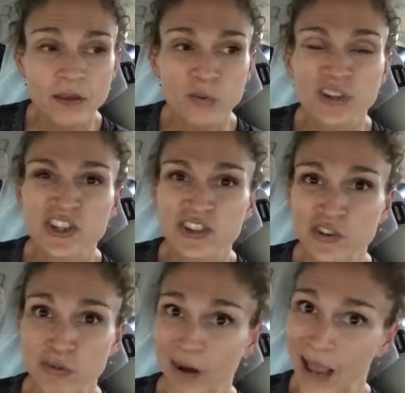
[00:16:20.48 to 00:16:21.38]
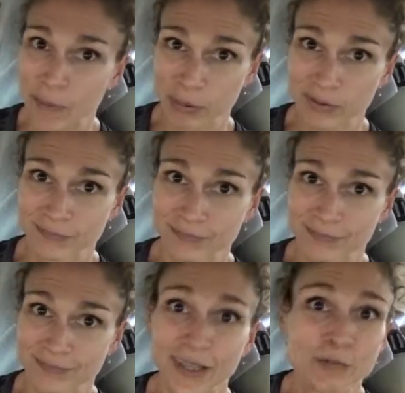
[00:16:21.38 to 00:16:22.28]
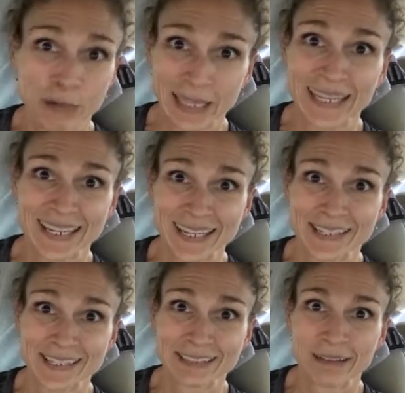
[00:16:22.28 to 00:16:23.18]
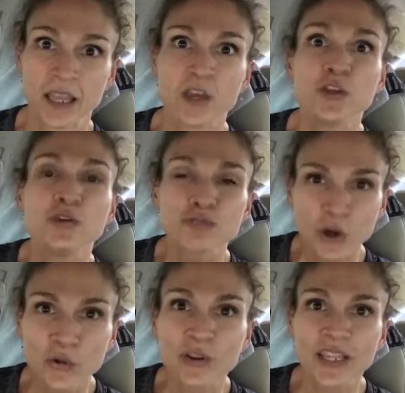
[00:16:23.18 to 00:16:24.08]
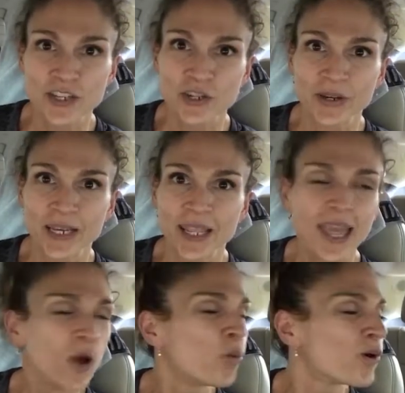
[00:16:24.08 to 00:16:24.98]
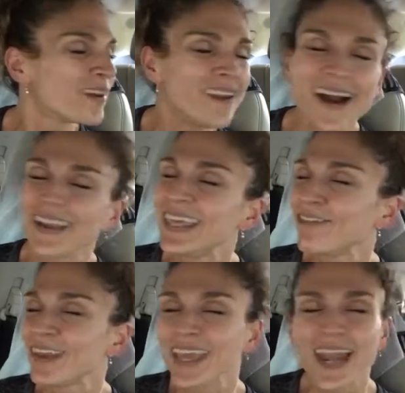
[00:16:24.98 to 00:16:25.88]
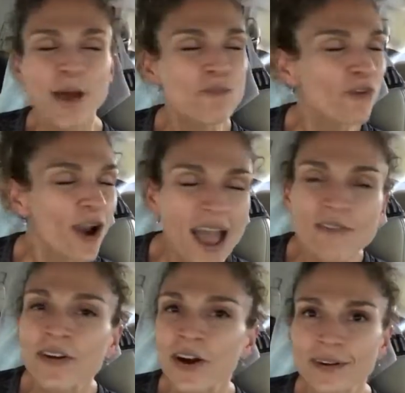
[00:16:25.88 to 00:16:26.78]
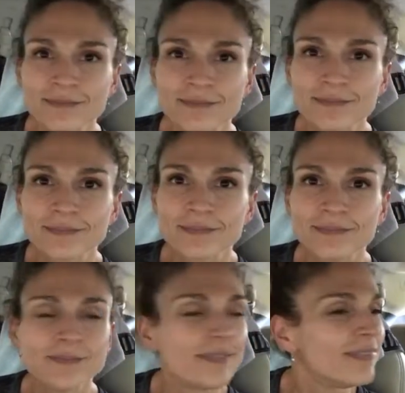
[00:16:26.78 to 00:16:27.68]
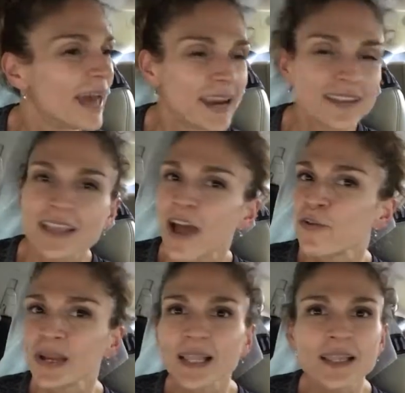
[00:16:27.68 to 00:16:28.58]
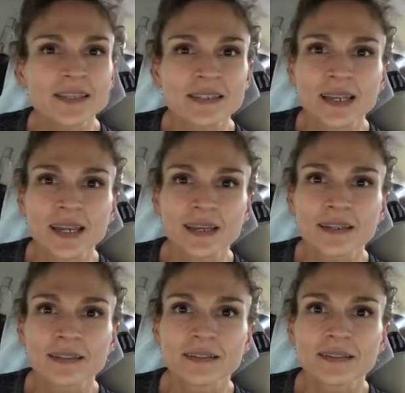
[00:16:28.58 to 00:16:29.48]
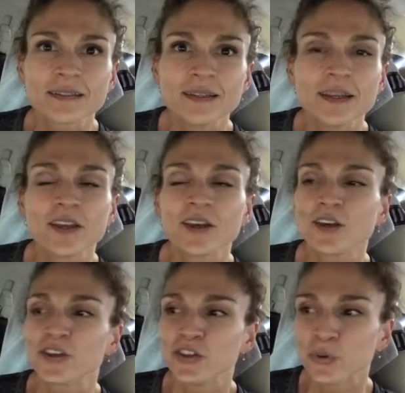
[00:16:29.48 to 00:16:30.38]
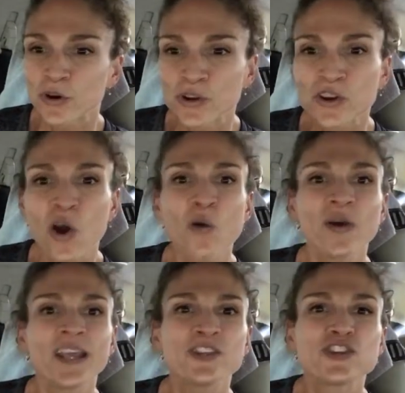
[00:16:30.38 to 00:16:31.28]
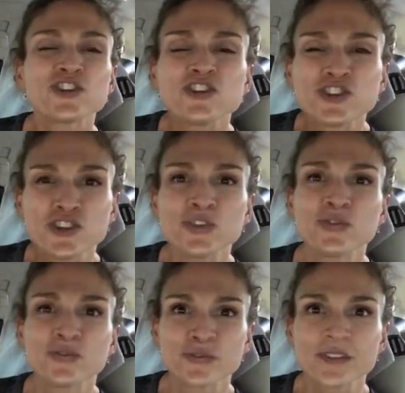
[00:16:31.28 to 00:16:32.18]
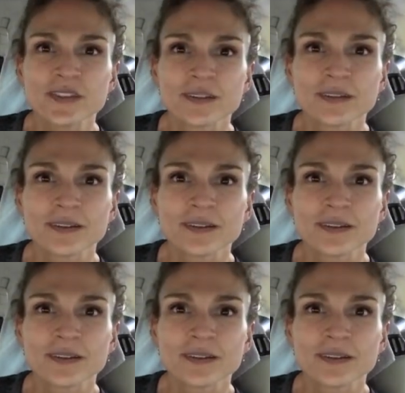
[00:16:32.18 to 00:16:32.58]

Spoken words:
which is crap. It really is. You totally can do it. We're not giving it up forever. That is unrealistic. You are going to choose